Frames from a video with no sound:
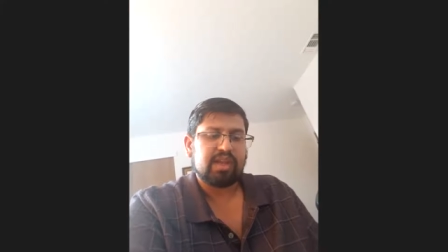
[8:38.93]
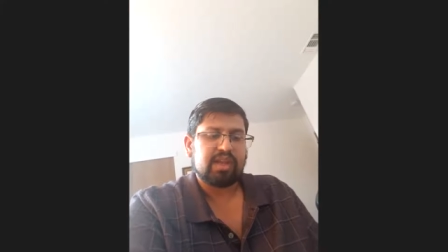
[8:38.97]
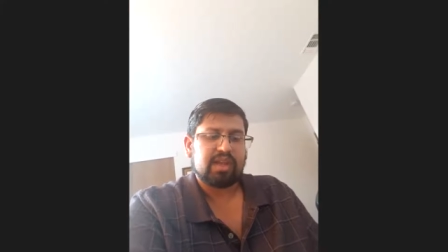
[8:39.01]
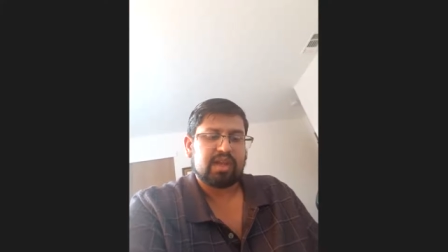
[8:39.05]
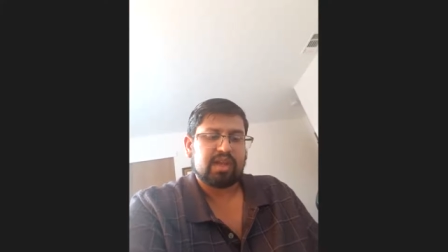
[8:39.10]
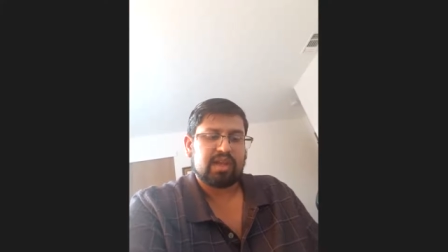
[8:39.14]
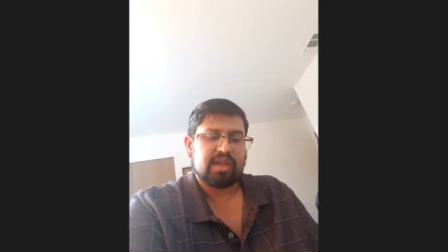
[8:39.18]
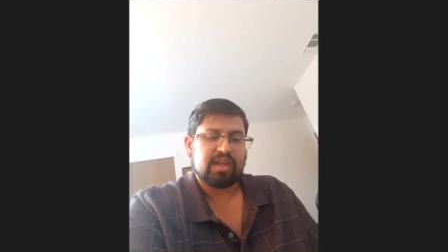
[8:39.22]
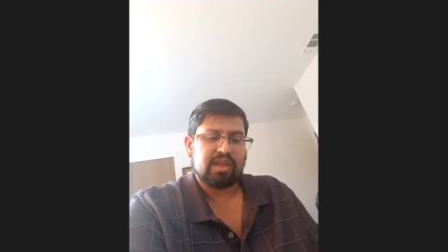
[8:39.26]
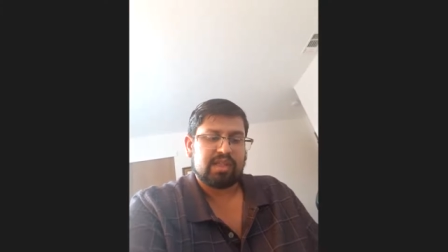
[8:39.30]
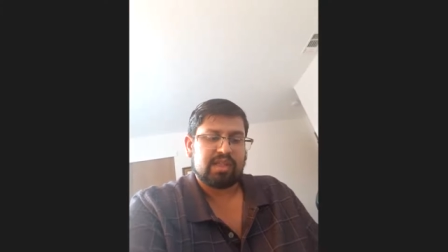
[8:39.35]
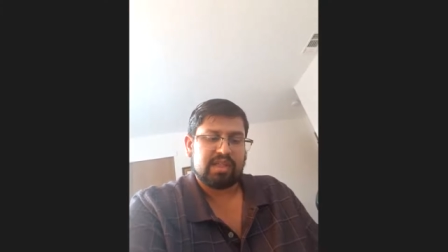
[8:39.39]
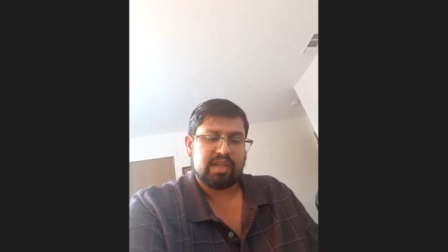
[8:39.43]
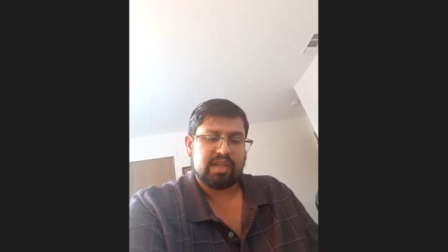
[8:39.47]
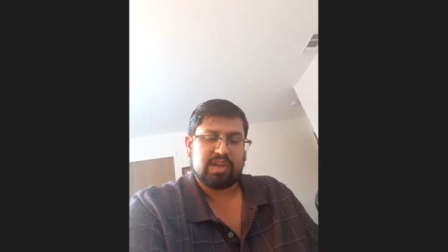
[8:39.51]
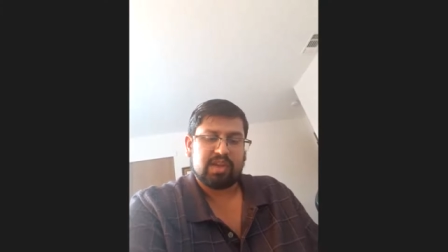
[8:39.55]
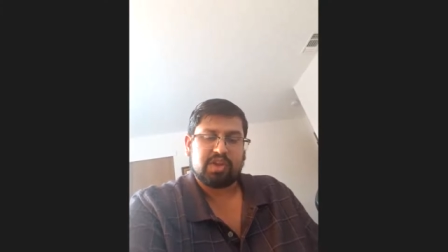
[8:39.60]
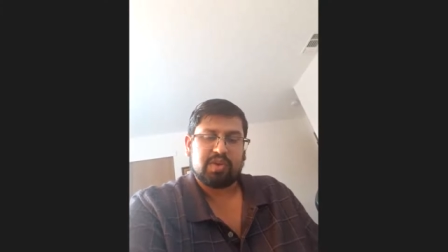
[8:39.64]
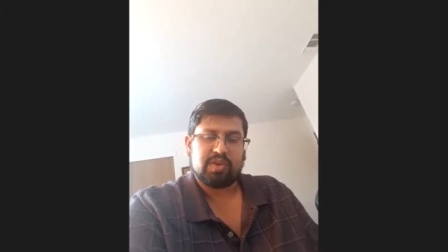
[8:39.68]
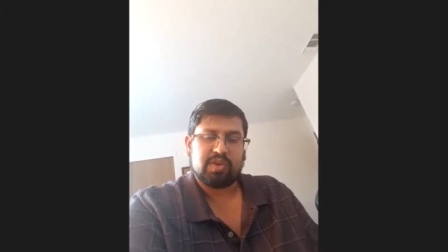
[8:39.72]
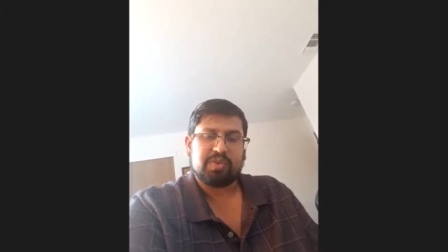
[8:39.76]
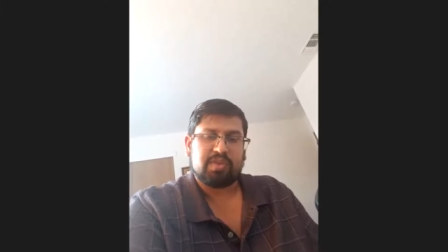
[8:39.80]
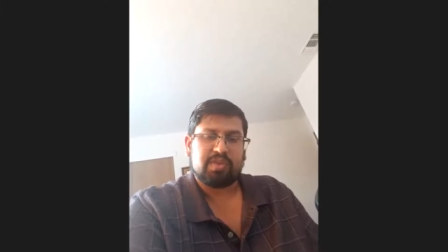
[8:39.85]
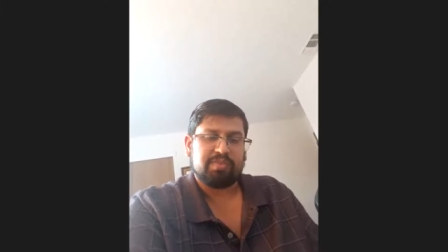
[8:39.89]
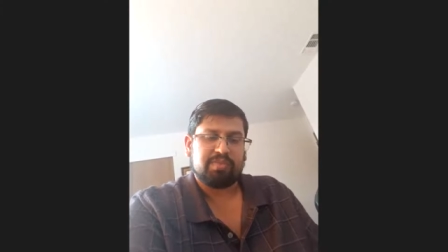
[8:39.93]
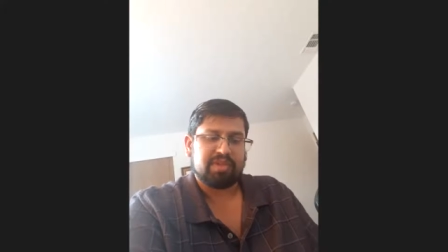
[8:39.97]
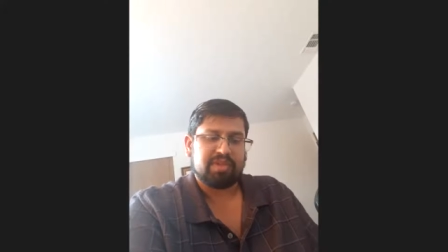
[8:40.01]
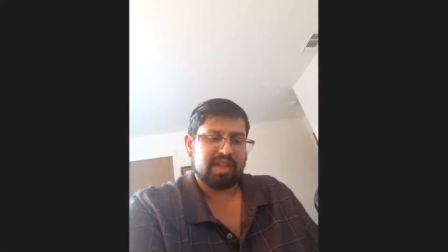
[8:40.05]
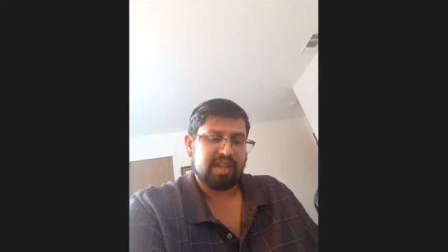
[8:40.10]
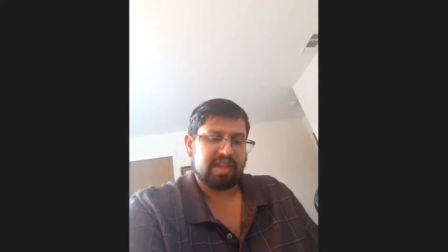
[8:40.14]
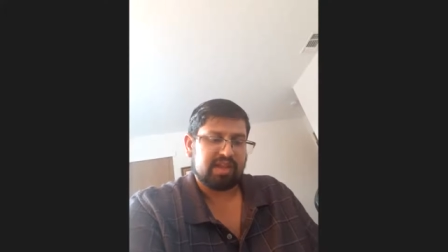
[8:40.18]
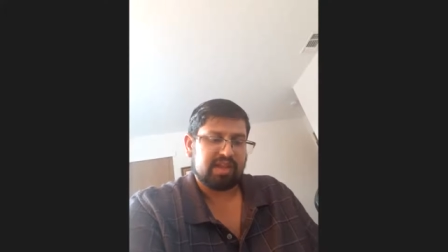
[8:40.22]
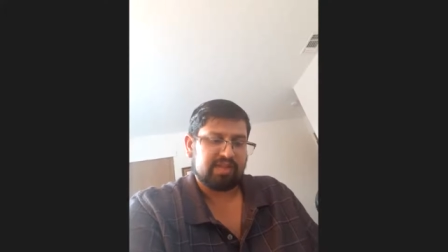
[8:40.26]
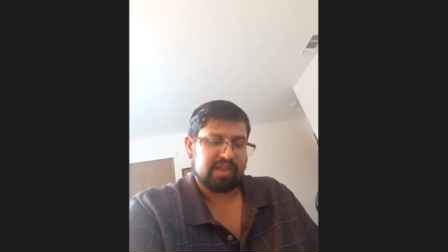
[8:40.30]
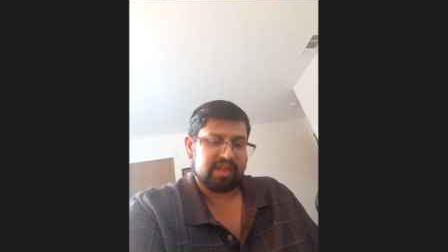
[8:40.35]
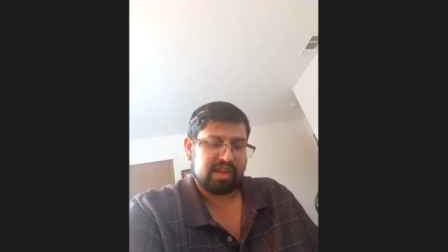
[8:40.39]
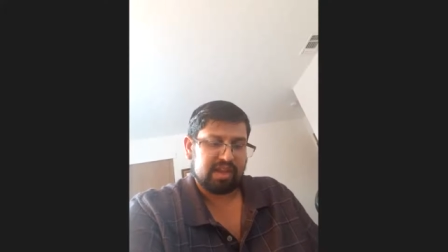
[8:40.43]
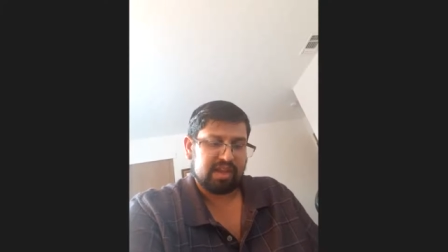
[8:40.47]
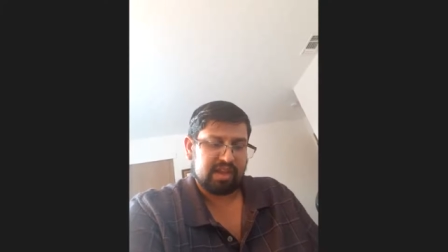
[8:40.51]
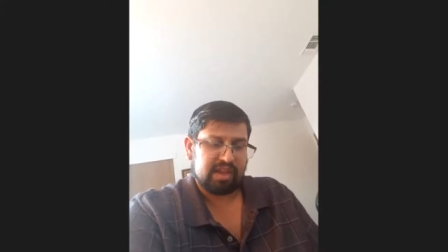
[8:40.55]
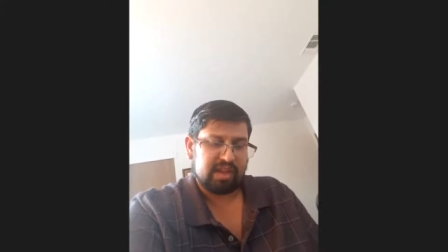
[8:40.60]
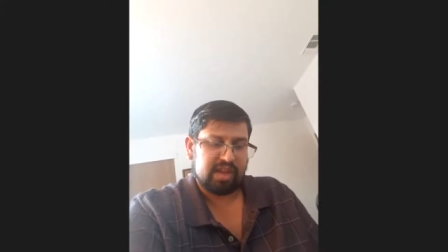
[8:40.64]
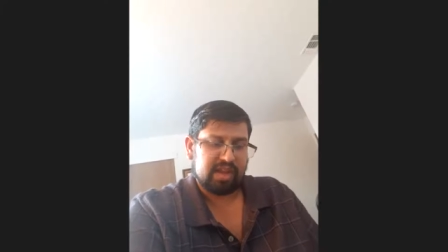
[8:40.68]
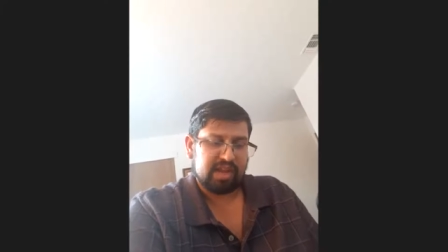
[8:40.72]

uh, in the Egyptian plague in,